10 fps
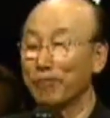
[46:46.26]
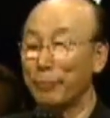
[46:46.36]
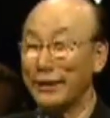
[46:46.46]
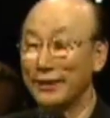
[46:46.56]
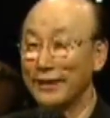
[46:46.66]

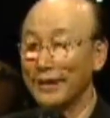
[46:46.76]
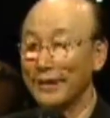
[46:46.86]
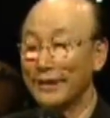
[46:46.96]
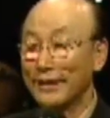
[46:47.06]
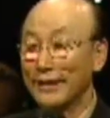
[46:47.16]

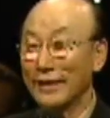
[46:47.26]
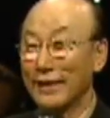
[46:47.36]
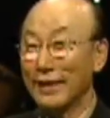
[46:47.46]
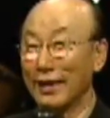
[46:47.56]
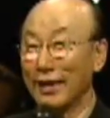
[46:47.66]
pencils
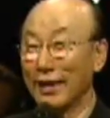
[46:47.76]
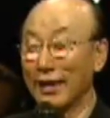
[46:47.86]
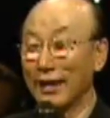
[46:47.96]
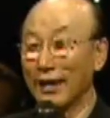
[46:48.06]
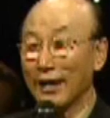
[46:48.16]

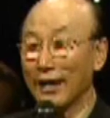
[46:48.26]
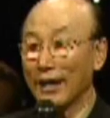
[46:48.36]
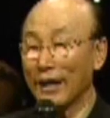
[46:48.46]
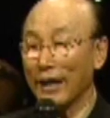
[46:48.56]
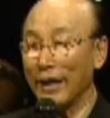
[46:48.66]

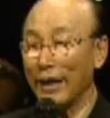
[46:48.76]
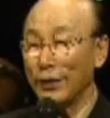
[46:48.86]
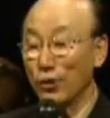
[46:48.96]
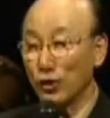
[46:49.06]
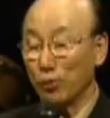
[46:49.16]

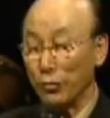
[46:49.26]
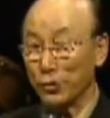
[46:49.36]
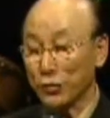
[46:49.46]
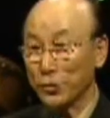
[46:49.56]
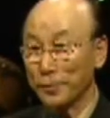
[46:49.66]
and
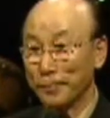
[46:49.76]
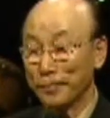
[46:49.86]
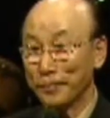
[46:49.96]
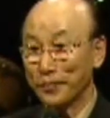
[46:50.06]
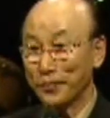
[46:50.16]
notebooks.
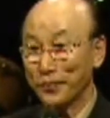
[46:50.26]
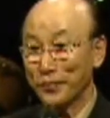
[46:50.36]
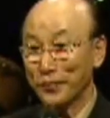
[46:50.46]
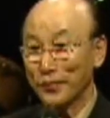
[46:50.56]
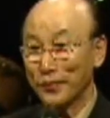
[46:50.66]

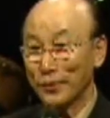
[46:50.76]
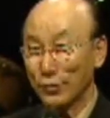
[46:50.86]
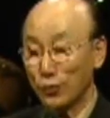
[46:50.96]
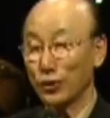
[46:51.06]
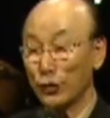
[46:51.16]

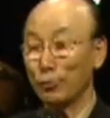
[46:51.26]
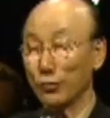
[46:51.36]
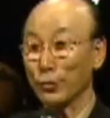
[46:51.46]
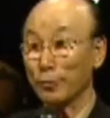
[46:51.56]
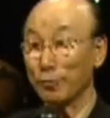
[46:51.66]
So she
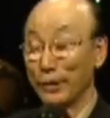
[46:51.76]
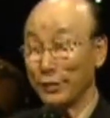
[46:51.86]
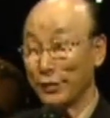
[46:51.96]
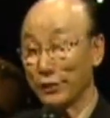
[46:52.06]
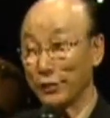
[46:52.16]
brought
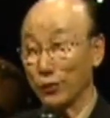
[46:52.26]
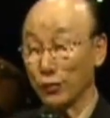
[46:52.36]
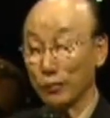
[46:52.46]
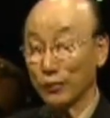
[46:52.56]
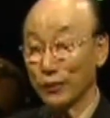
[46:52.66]
pencils and
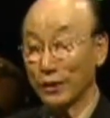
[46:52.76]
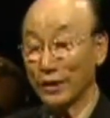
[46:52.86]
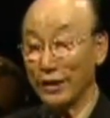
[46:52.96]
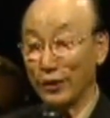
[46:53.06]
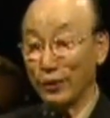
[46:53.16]
notebooks.
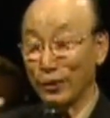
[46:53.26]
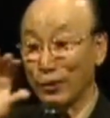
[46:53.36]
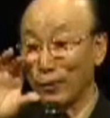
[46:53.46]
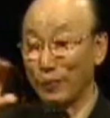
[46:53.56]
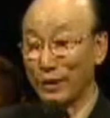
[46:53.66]
And on
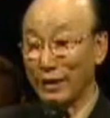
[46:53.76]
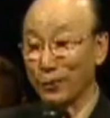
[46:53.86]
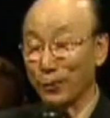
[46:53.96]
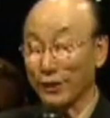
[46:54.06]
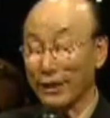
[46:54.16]
top, I
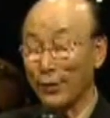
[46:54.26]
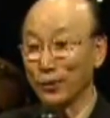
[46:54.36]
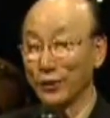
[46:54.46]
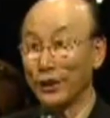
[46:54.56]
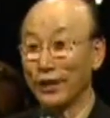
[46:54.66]
wrote
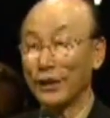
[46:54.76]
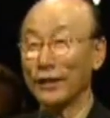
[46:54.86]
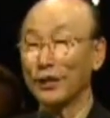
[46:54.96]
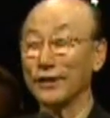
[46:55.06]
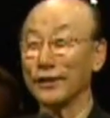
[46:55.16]
down
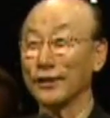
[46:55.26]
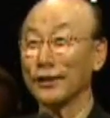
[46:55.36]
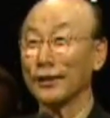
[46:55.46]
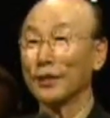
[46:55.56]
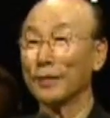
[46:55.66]
the
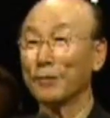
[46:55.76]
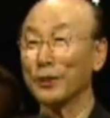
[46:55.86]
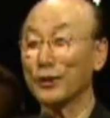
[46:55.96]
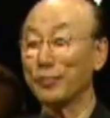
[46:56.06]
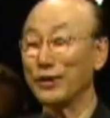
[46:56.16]

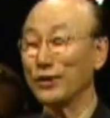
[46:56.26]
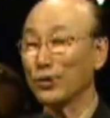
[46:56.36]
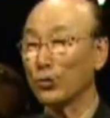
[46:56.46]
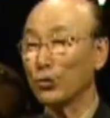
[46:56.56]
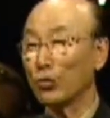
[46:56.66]
1 Peter
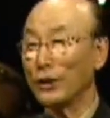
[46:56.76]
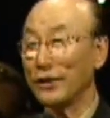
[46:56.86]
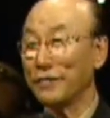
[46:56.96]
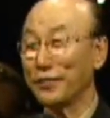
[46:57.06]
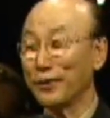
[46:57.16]

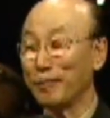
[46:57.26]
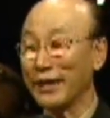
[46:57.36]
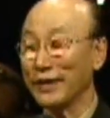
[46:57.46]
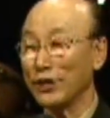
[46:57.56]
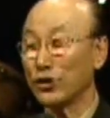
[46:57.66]
2:24,
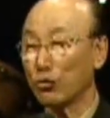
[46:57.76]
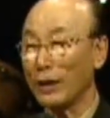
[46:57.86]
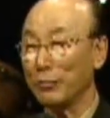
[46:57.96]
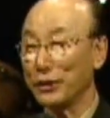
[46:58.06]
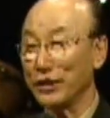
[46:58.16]
by his
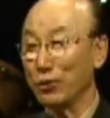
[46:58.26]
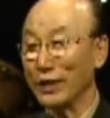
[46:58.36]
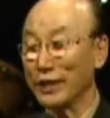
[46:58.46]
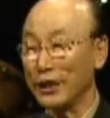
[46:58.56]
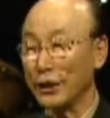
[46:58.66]
stripes you
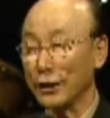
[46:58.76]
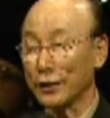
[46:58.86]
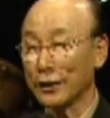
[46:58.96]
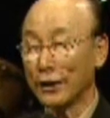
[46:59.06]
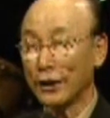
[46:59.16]
were
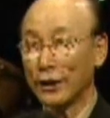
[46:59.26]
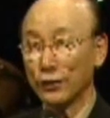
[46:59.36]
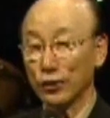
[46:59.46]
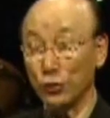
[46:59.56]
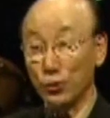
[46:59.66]
healed.
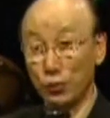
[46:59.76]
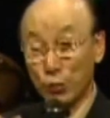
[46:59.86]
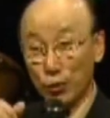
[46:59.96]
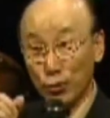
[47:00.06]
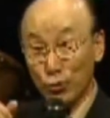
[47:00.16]
So you
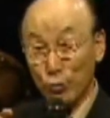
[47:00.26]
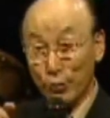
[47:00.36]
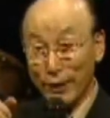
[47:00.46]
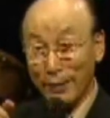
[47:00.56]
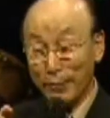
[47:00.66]
go to the
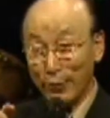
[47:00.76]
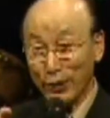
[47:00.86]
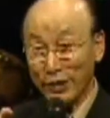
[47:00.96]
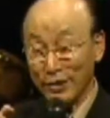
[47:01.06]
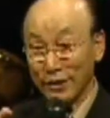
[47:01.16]
prayer
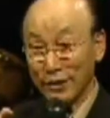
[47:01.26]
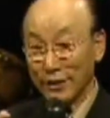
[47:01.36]
mountain,